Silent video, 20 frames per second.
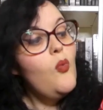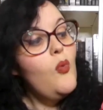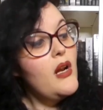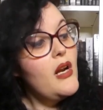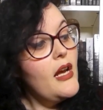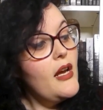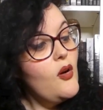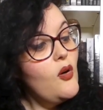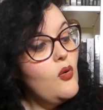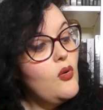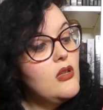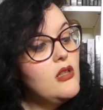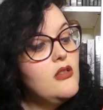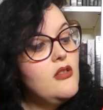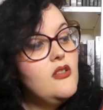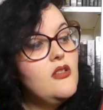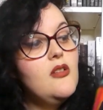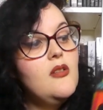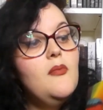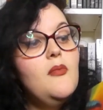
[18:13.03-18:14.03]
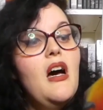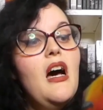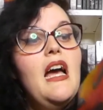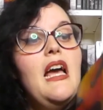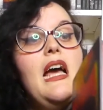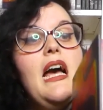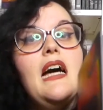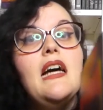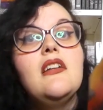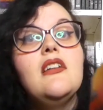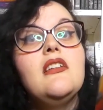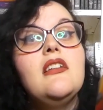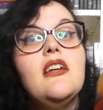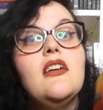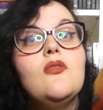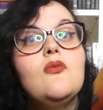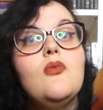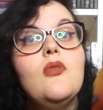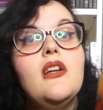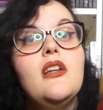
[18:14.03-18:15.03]
when I ordered them, I hadn't
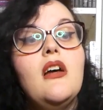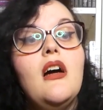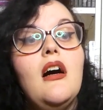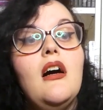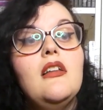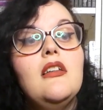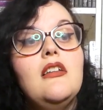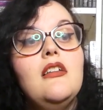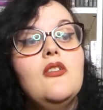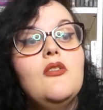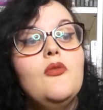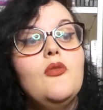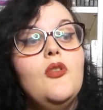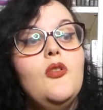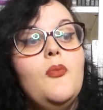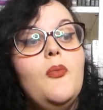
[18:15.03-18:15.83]
yet read Harley LaRue,